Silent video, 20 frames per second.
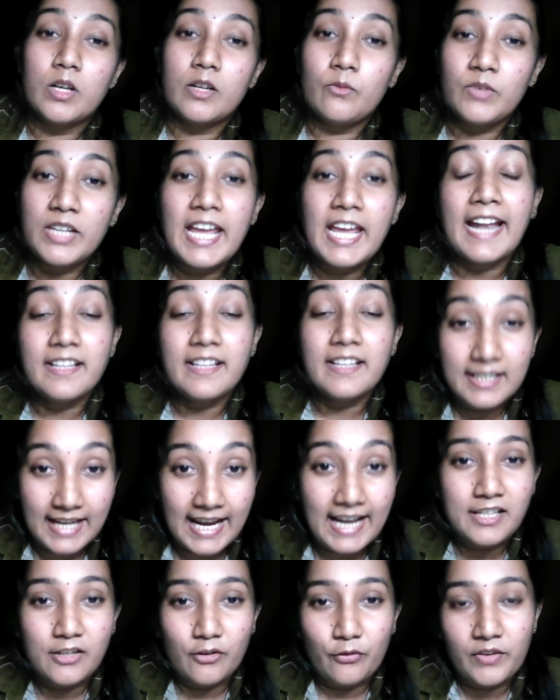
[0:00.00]
we had the
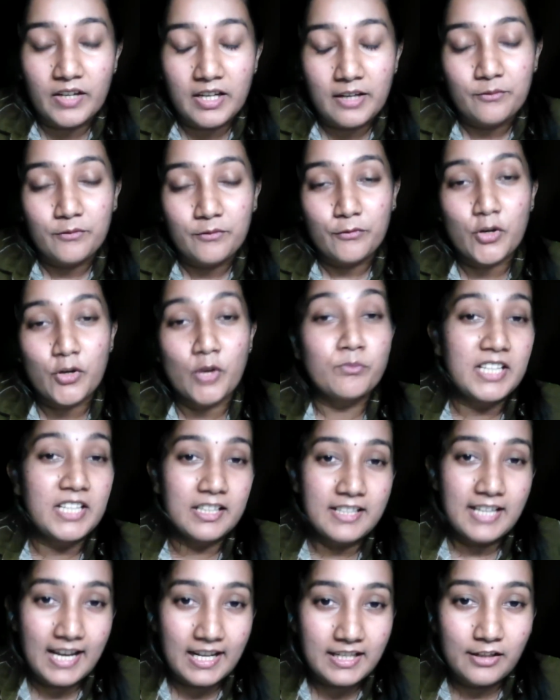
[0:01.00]
career fair. From
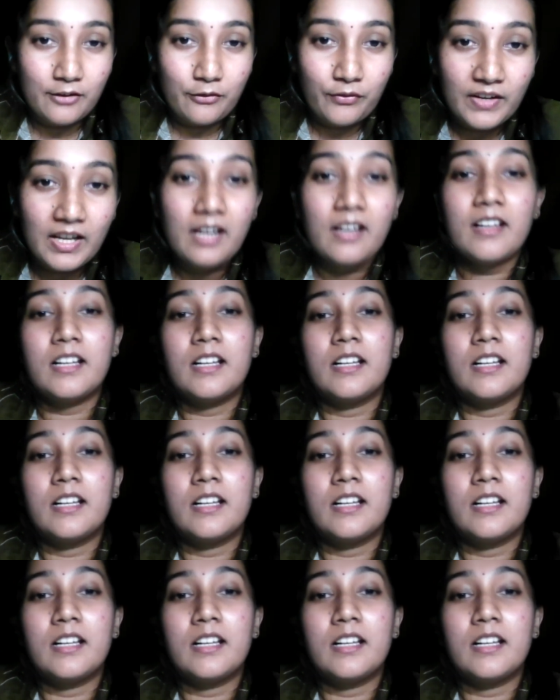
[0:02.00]
that career fair,